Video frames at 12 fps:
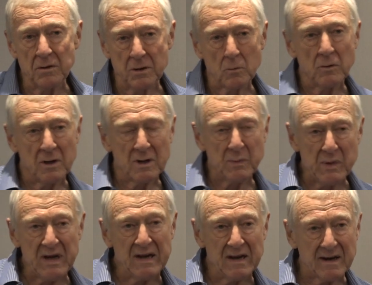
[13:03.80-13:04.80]
would the world
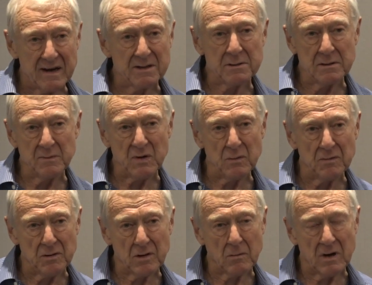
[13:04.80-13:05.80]
be against whom you
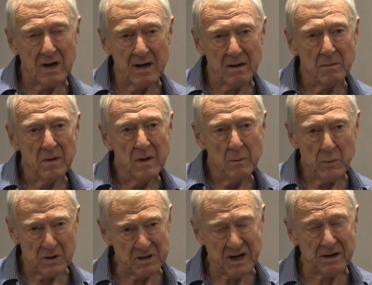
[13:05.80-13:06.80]
would require
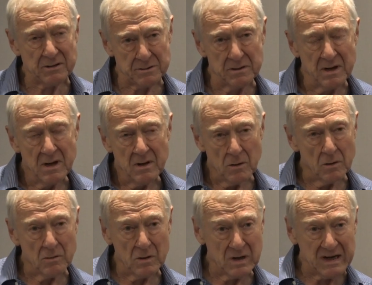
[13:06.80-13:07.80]
protection,
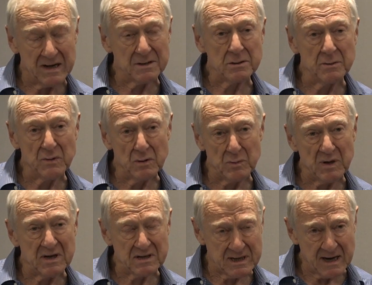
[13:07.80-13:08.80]
or against whom you would be
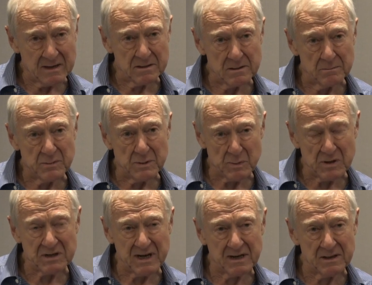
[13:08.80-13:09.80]
entitled to
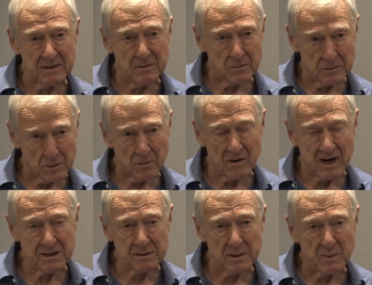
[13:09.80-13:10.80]
protect your
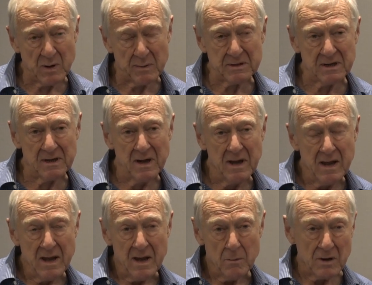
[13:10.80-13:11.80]
right to your property?
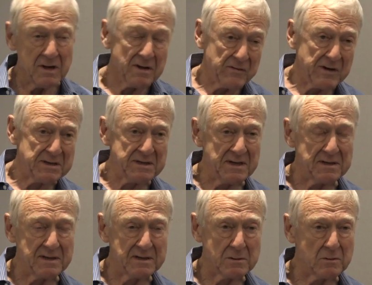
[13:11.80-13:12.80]
Well, in the first
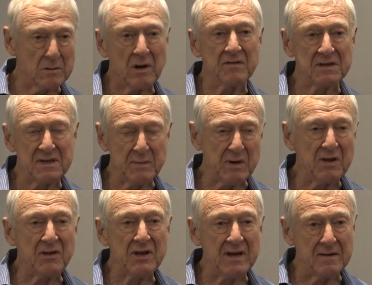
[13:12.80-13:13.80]
instance, it would obviously be
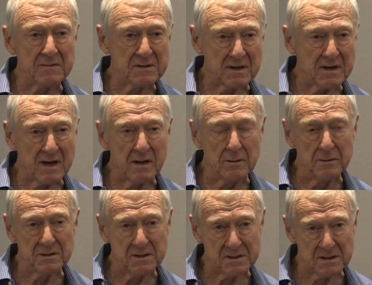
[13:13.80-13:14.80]
thieves and
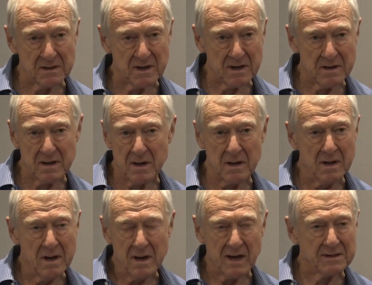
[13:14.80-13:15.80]
looters
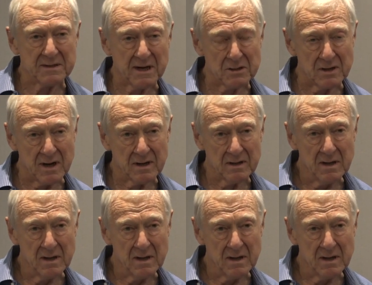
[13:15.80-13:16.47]
and such like.